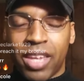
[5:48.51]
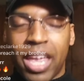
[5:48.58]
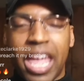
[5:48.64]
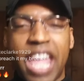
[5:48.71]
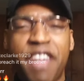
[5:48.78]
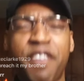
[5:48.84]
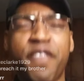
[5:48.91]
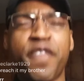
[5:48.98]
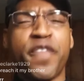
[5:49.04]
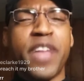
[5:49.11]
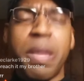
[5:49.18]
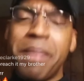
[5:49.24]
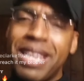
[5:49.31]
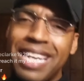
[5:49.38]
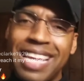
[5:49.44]

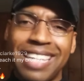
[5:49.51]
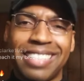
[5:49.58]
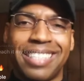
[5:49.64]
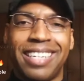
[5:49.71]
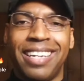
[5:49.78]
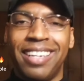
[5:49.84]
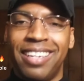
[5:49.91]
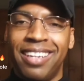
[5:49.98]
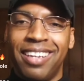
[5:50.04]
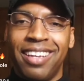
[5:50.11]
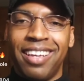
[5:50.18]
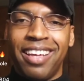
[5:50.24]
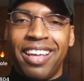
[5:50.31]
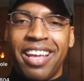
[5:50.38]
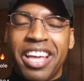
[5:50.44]
effeminate,
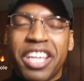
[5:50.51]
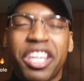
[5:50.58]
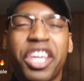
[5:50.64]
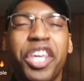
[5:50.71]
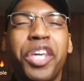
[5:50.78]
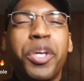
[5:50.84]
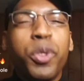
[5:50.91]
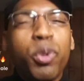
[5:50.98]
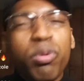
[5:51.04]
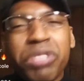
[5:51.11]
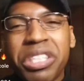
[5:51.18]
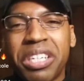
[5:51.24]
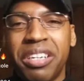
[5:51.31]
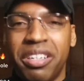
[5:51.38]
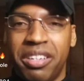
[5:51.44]
cute